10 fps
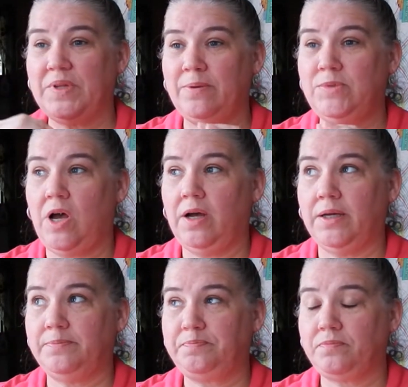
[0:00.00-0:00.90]
I'm
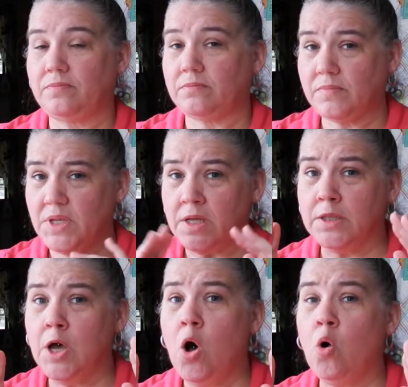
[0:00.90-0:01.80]
talking
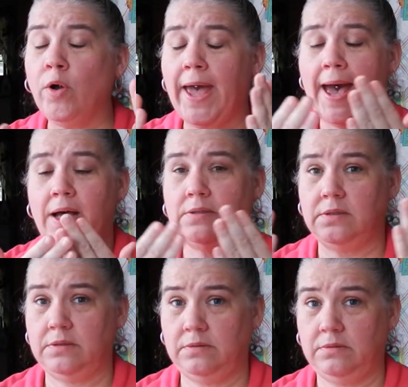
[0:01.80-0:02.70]
the whole
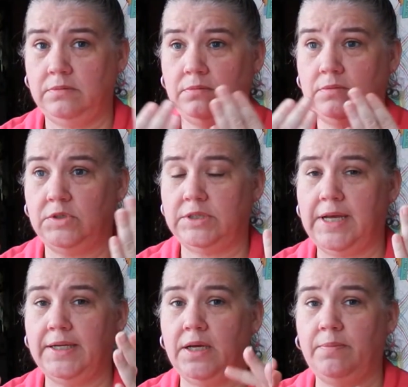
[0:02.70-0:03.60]
cast just
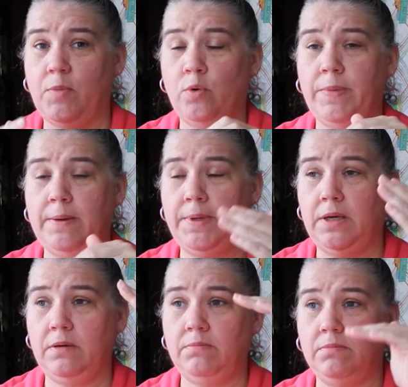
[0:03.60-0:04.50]
lined up or
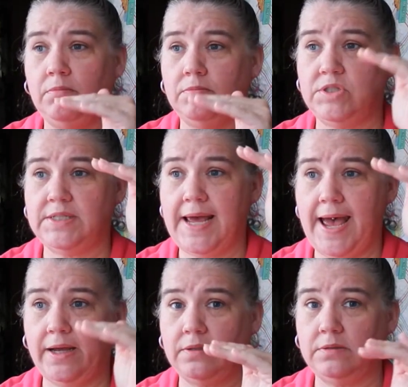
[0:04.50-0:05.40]
maybe
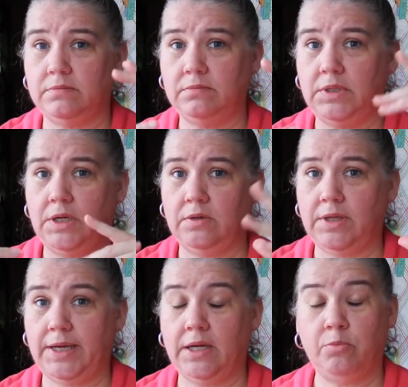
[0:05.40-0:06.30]
stacked, you know,
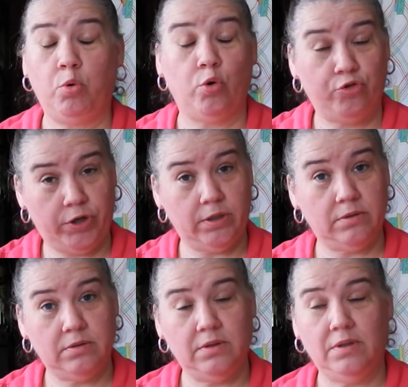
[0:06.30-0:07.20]
like in a portrait.
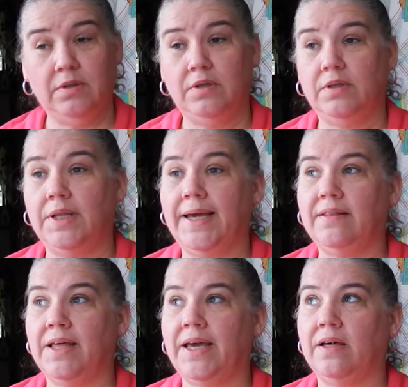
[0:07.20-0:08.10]
Like
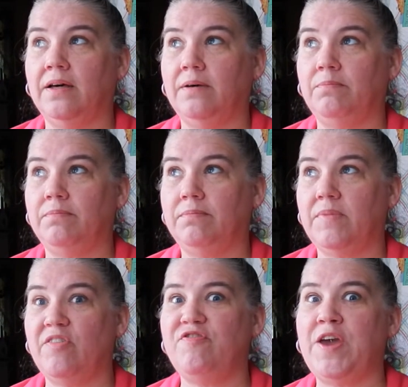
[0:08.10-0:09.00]
like um,
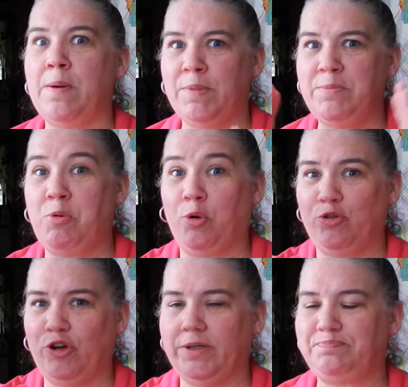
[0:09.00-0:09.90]
a family
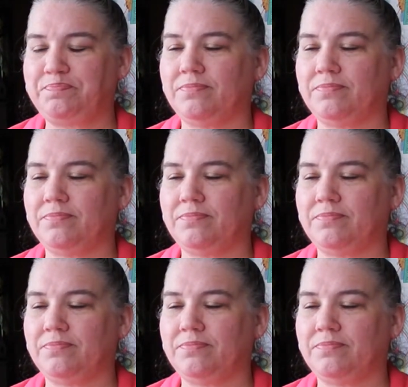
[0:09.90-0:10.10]
portrait.